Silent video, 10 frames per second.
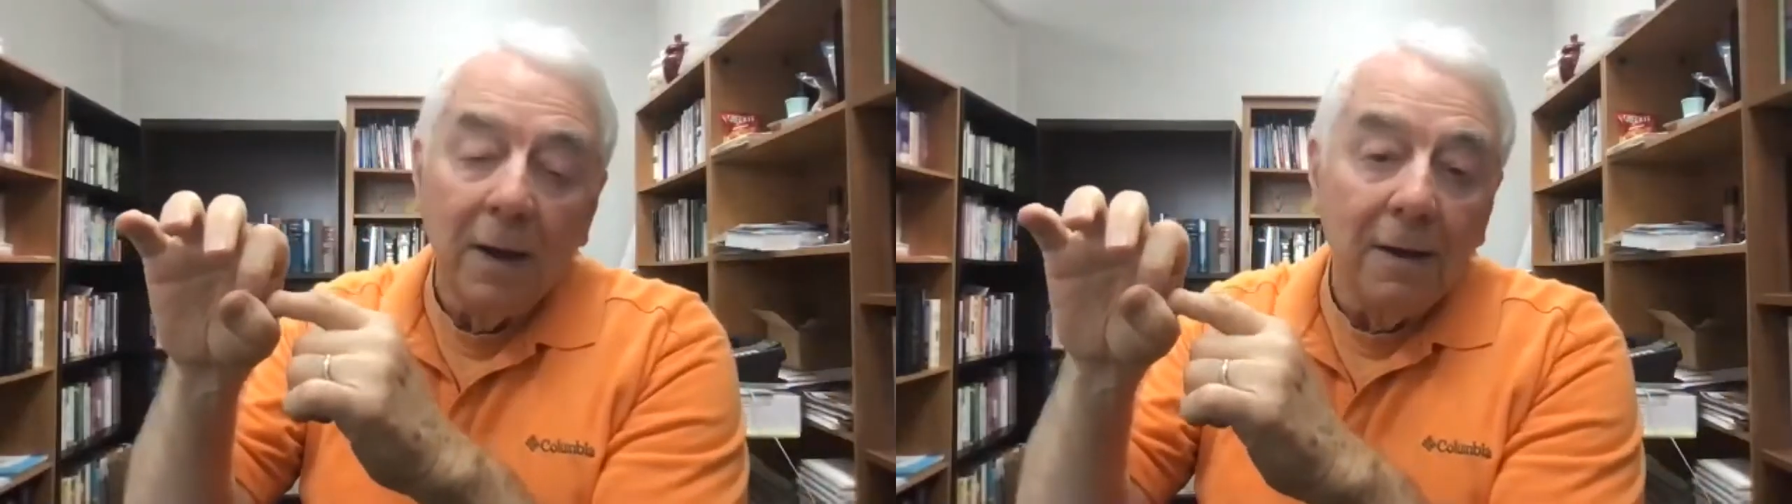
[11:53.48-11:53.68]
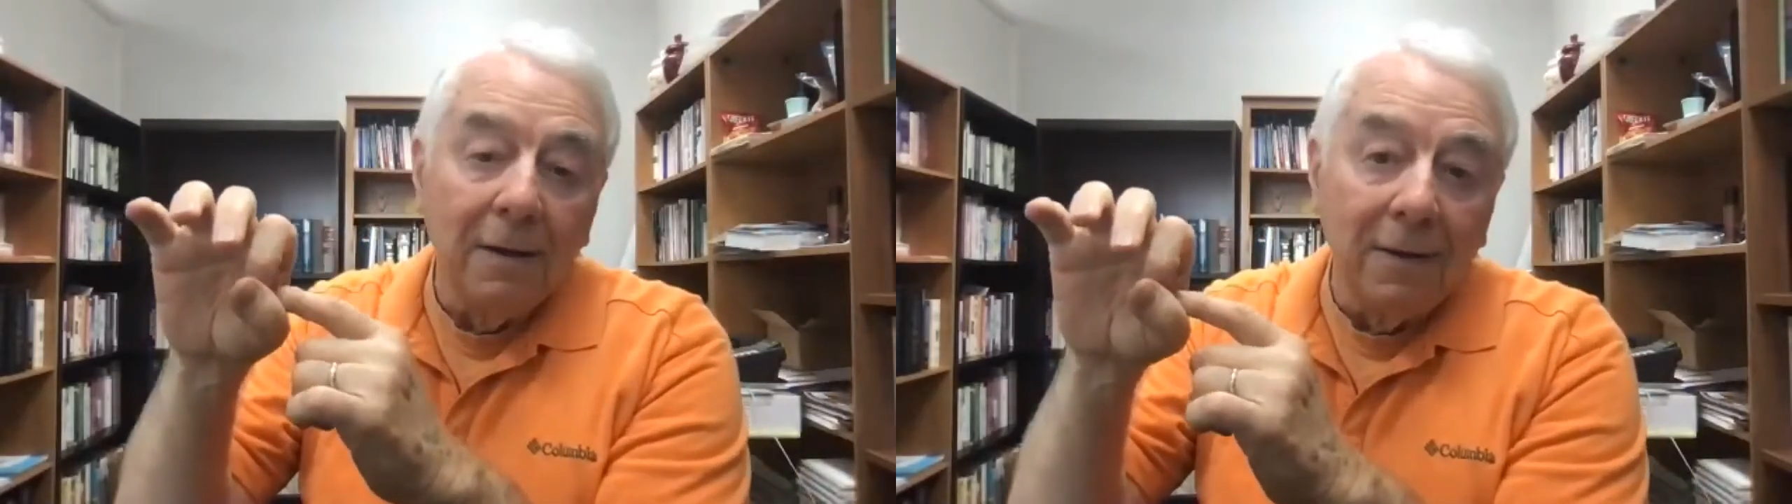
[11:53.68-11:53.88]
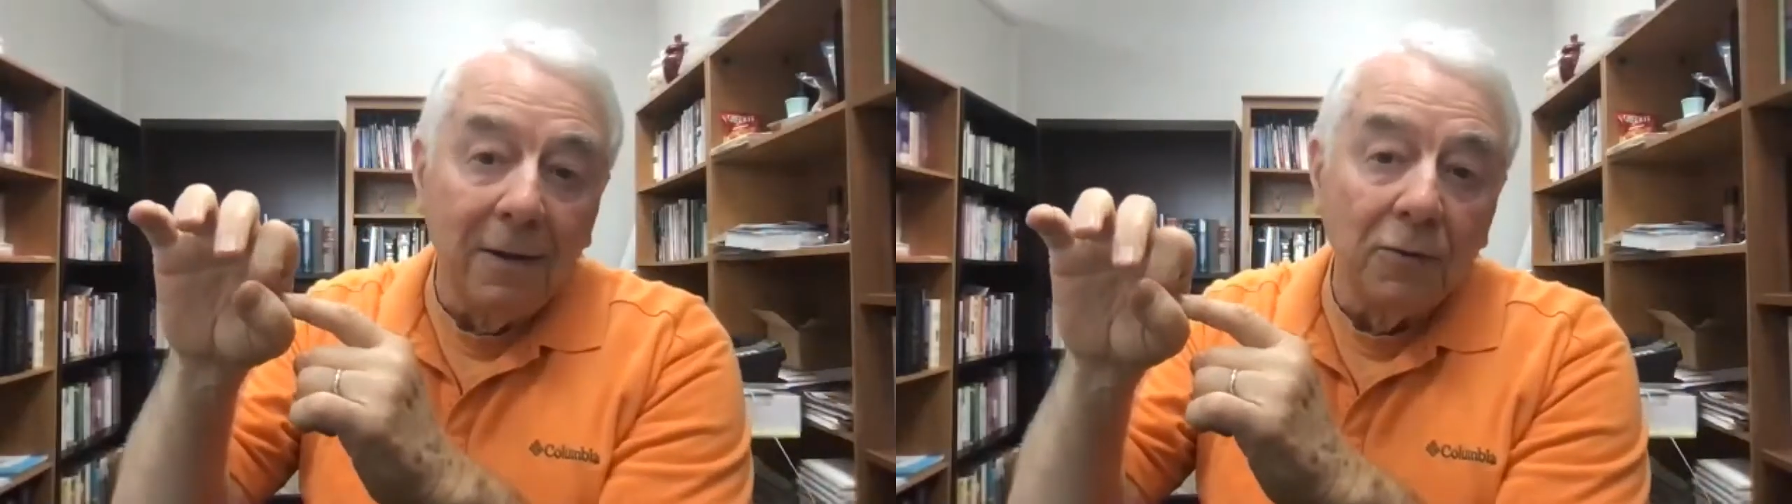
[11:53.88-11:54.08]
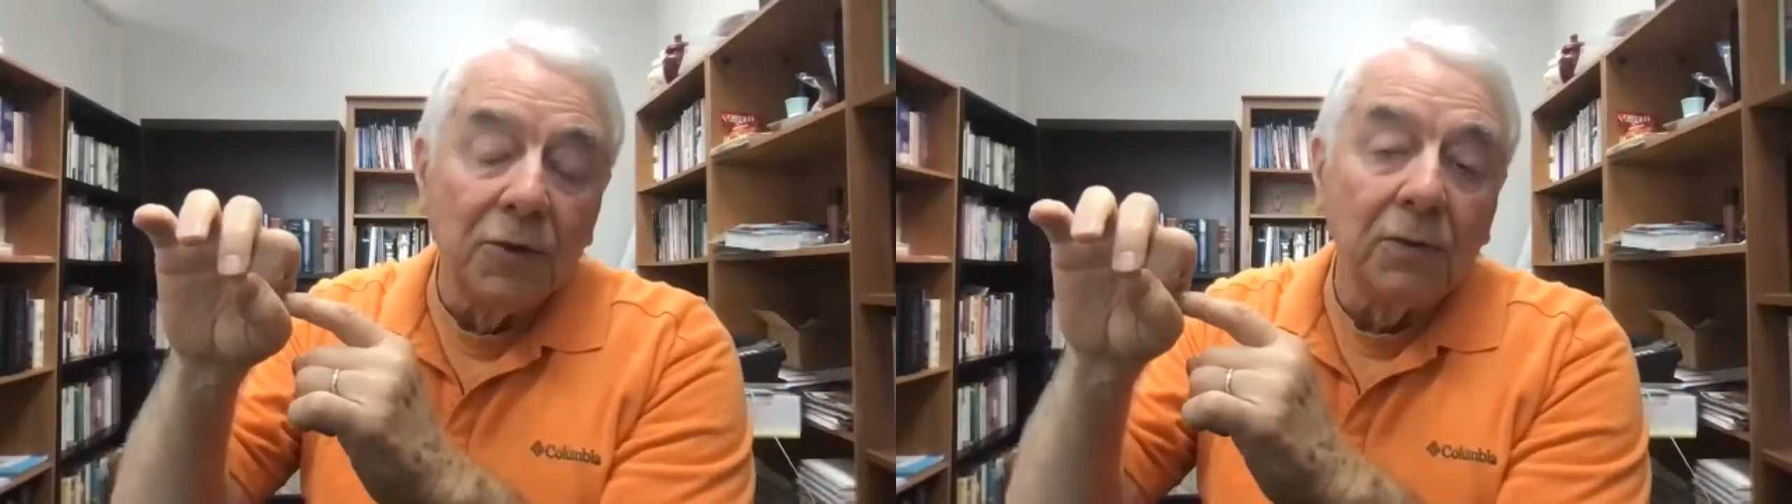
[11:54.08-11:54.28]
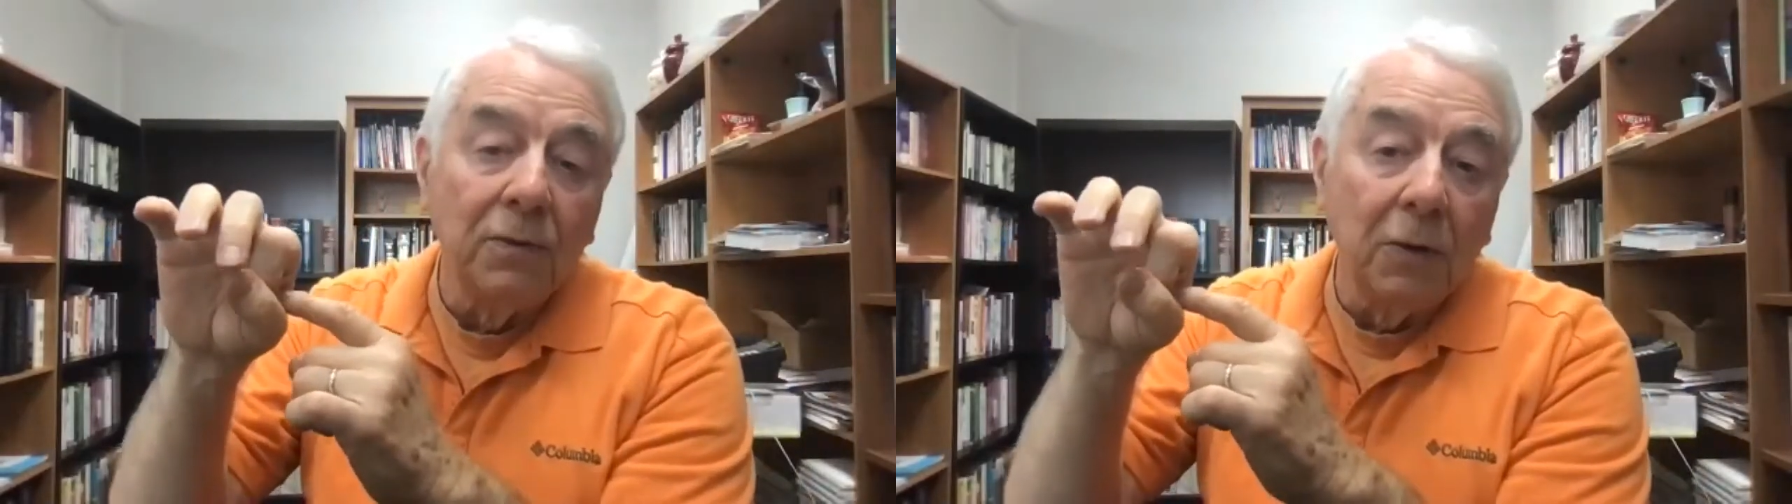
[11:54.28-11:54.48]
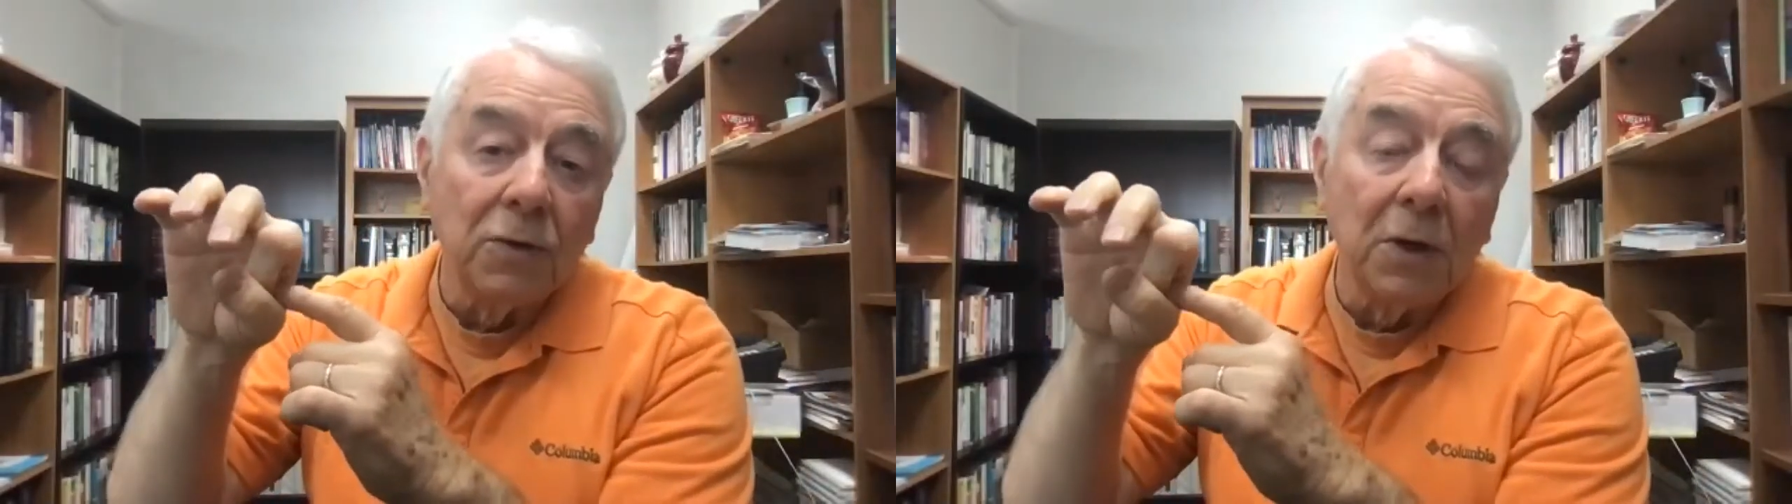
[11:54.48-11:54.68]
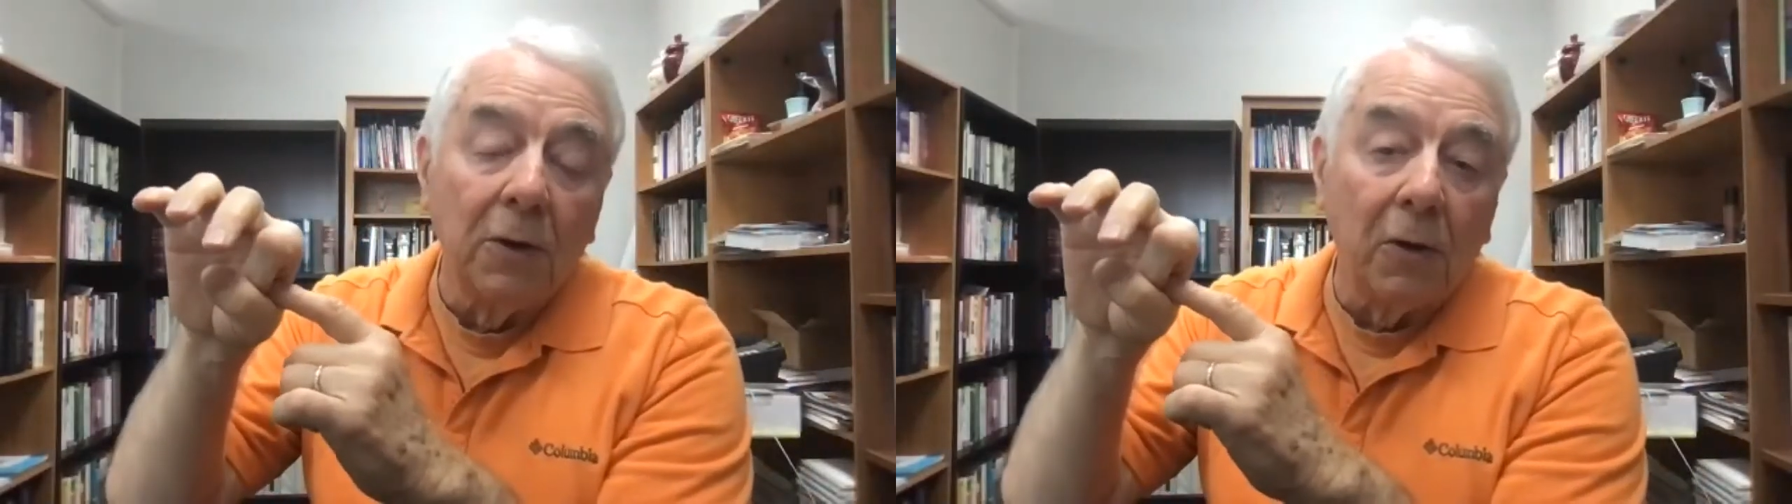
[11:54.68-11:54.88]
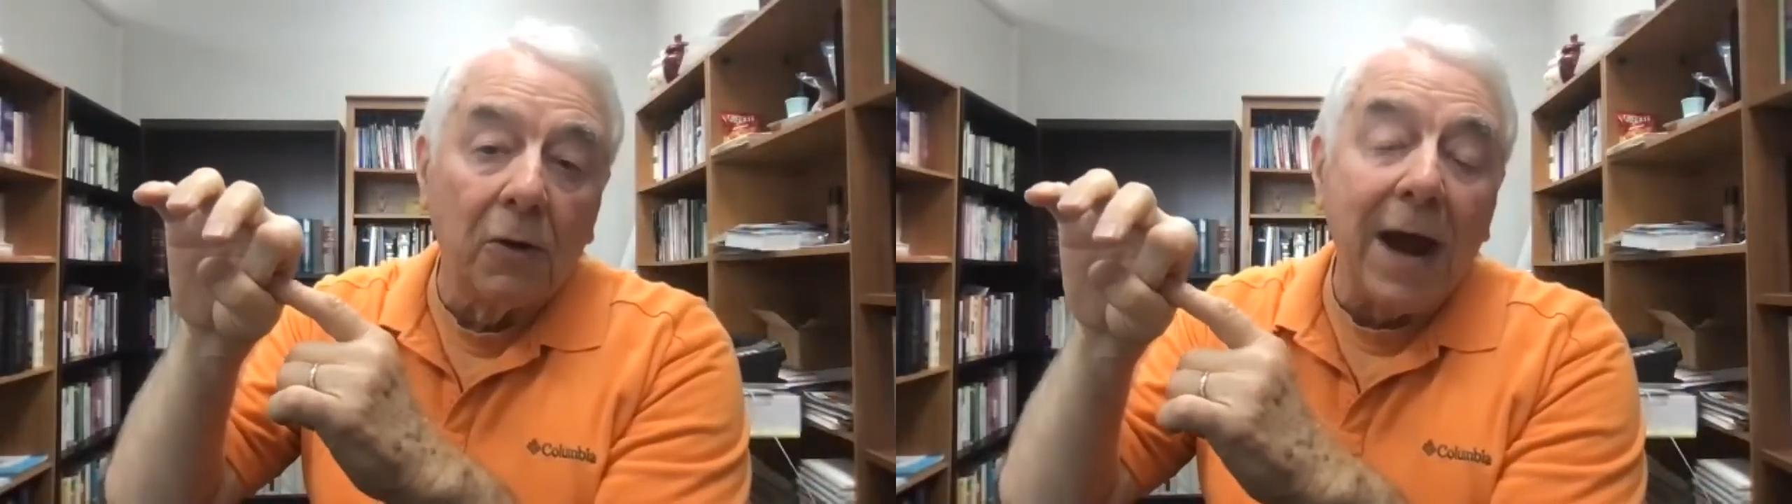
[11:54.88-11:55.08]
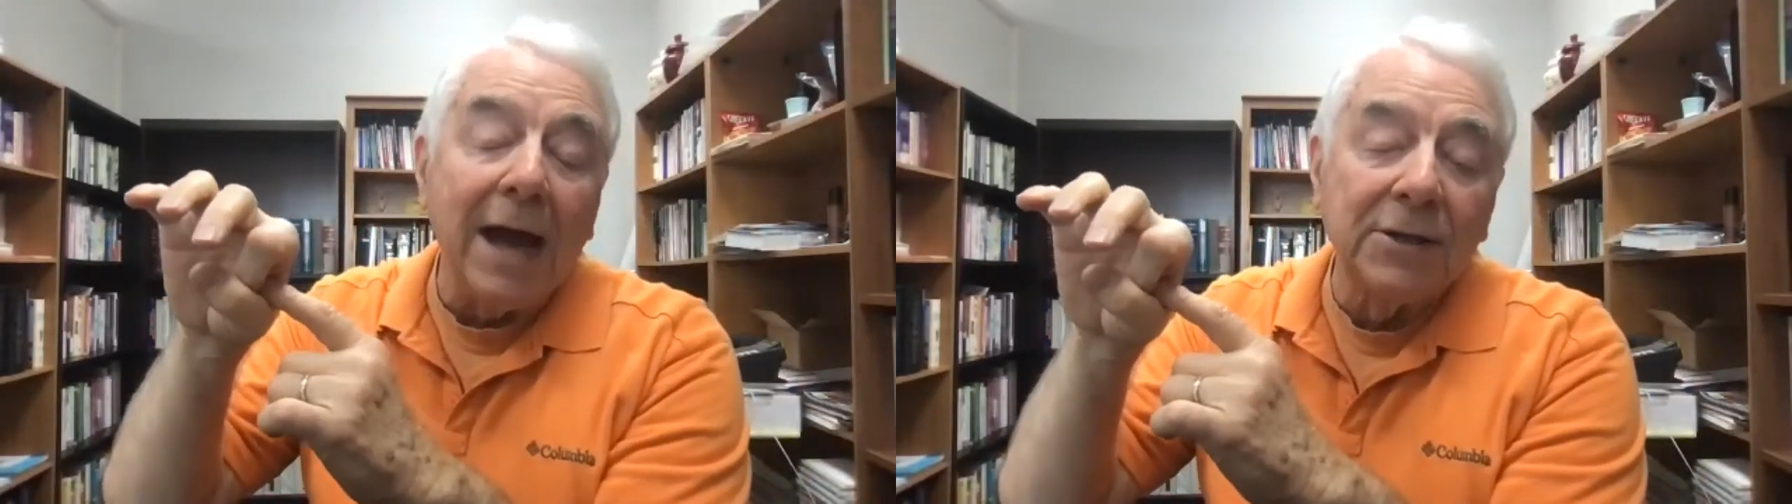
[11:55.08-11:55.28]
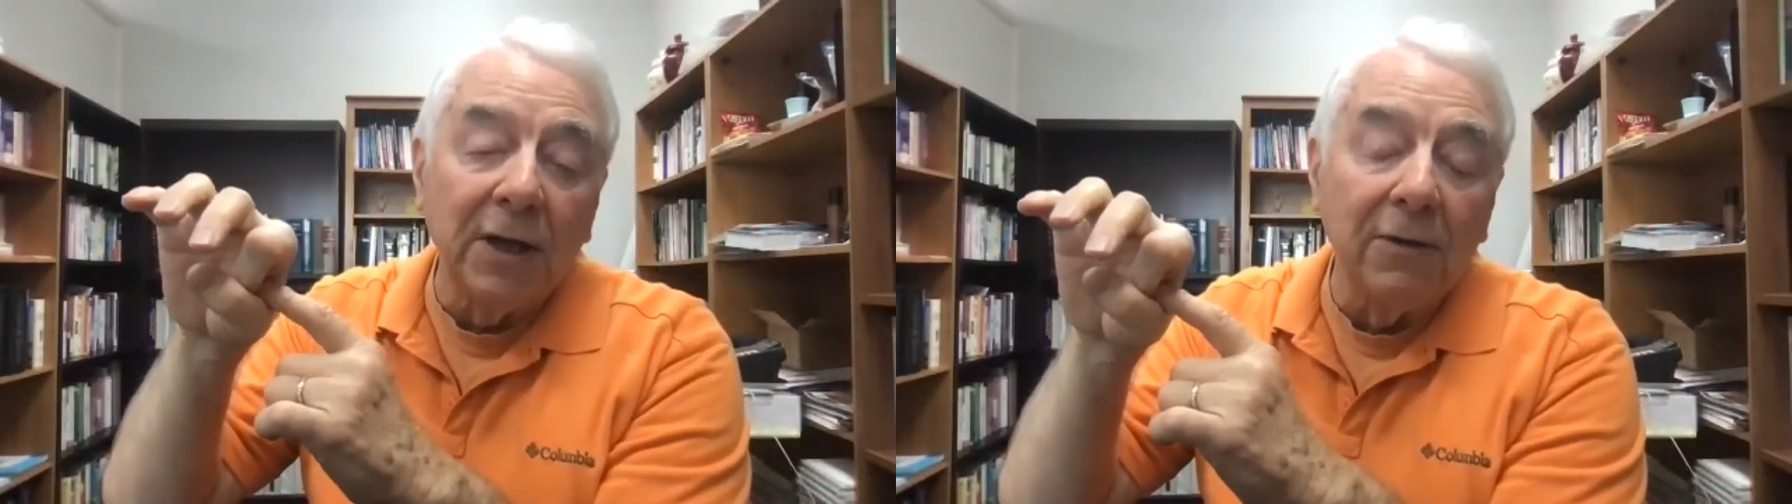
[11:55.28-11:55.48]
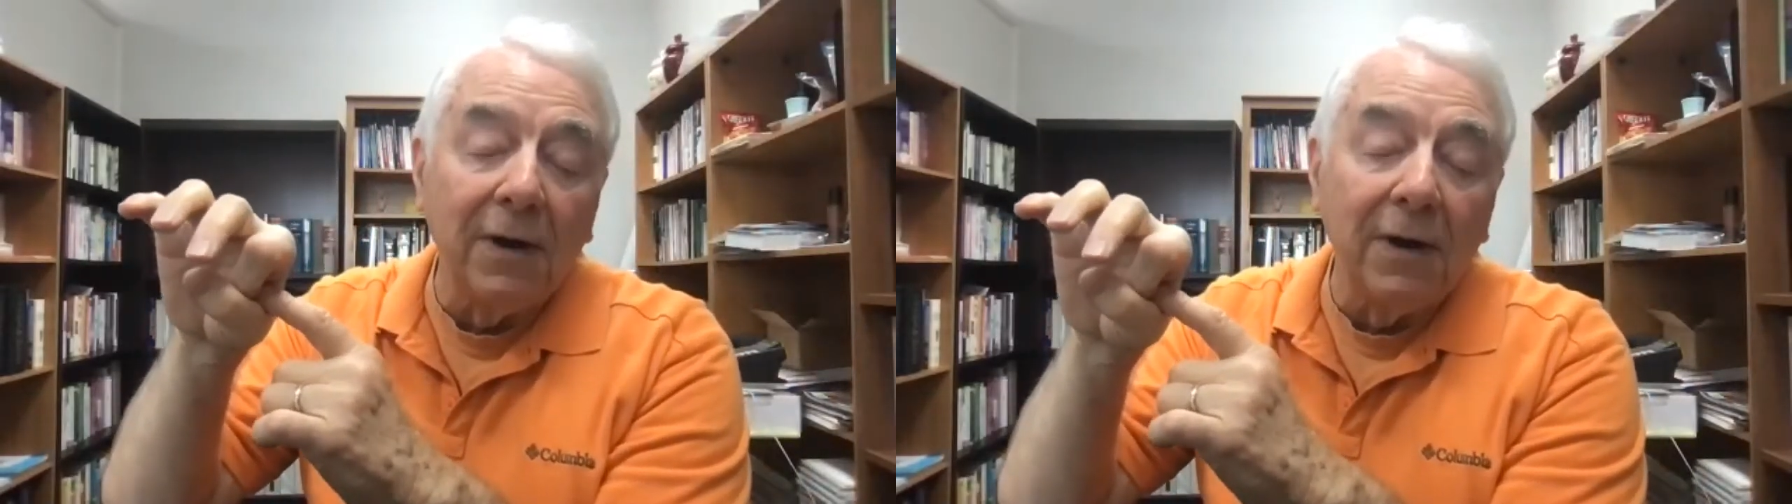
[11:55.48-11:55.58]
those little cracks and